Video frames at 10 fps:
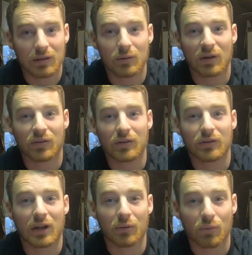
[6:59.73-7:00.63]

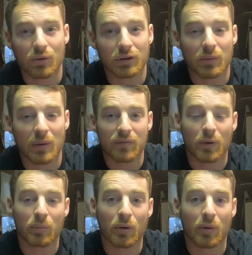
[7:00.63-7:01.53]
USC's got a really
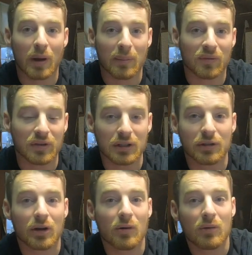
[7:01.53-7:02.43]
film program. If you
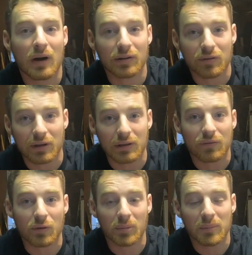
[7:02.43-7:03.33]
didn't know, I studied
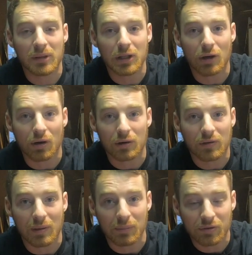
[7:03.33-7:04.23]
film and media
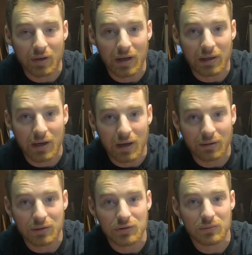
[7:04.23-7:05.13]
arts at Messiah
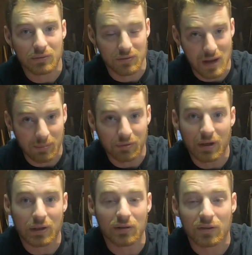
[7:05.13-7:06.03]
College. It's now
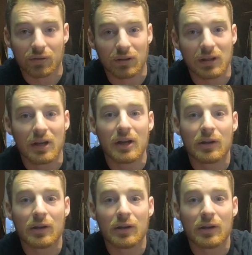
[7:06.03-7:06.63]
Messiah University.